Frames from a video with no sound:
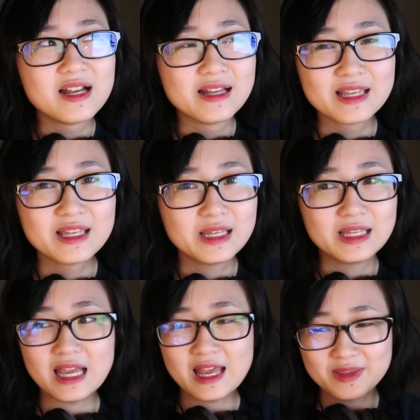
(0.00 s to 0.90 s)
He
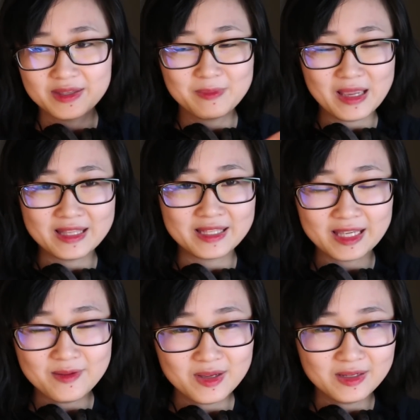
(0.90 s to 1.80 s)
at the
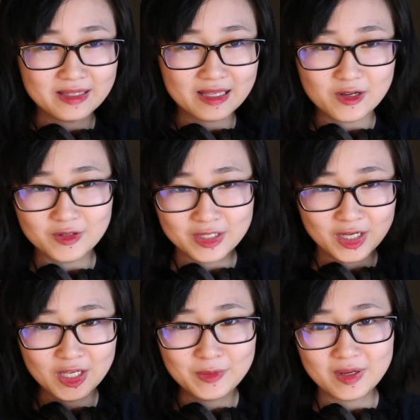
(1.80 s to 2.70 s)
same time, he's like got
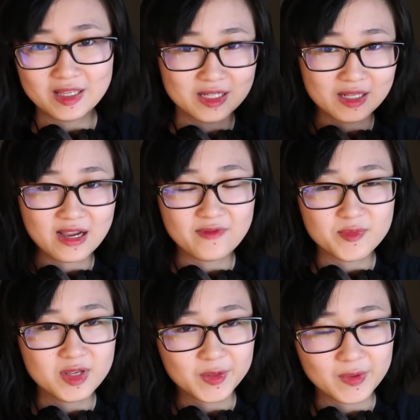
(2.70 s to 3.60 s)
chased by the
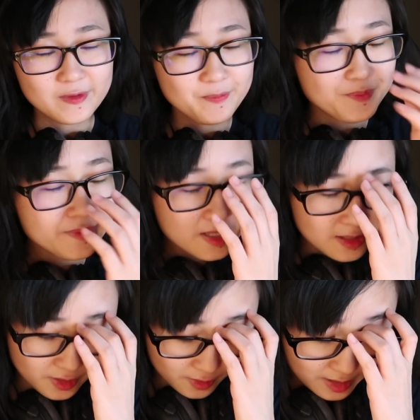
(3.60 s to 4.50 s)
government as well.
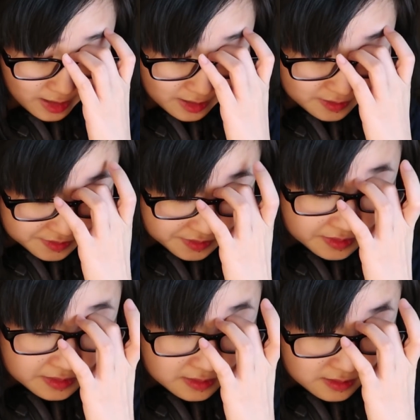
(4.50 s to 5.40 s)
So like,
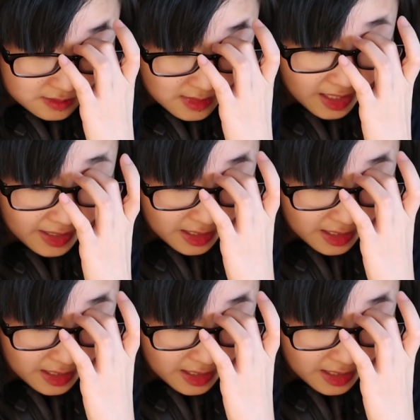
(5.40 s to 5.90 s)
he's